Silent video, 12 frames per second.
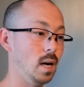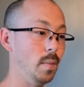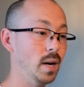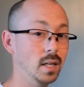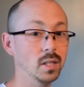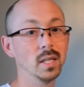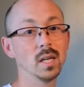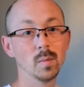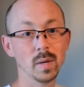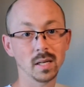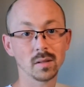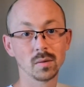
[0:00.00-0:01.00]
I'm going to actually go
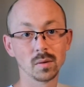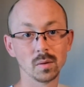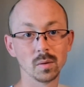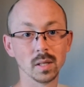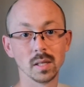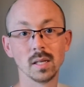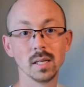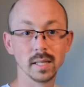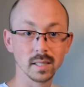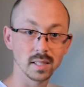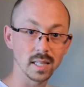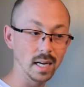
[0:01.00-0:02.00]
back through and,
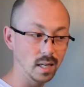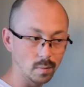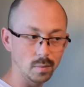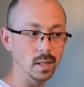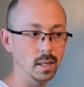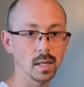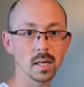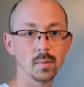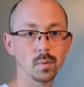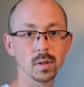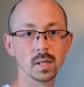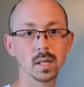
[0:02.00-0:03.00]
and sand it up, clean it
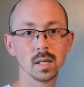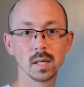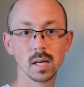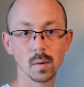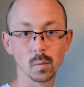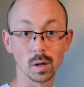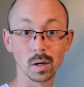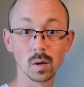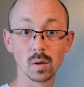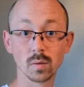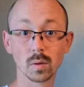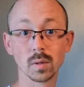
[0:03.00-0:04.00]
up really good, and we're going to
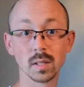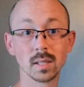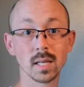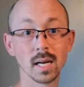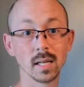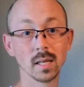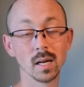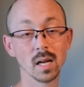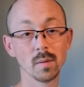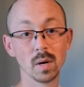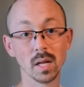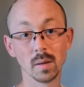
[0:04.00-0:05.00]
go over it with a satin.
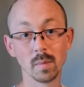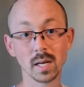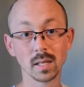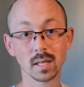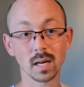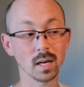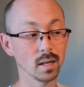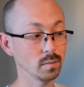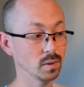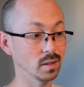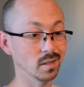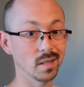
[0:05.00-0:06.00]
But in the
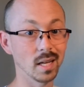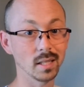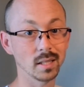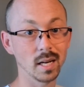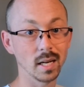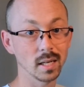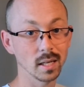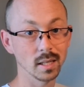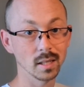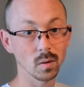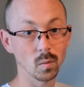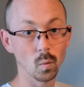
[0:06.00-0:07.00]
meantime, since that's
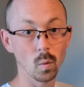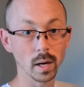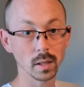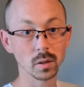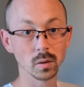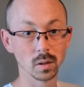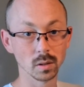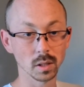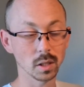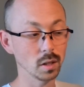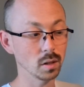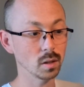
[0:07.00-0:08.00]
taking way too long to
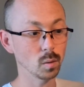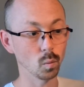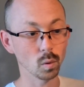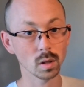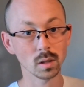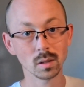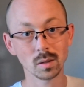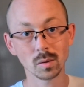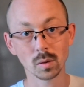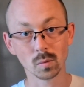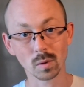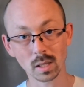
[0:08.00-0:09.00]
cure, we're going to do
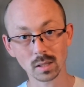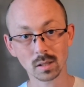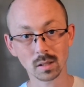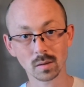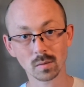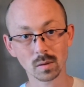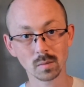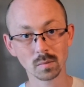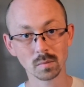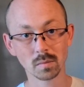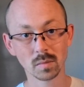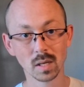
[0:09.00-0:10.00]
the rest of the room,
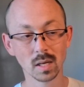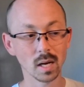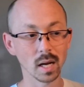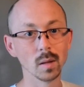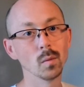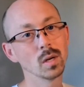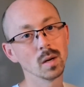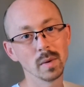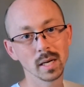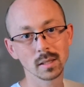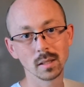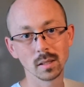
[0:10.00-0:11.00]
and then we'll come
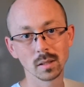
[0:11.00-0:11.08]
back to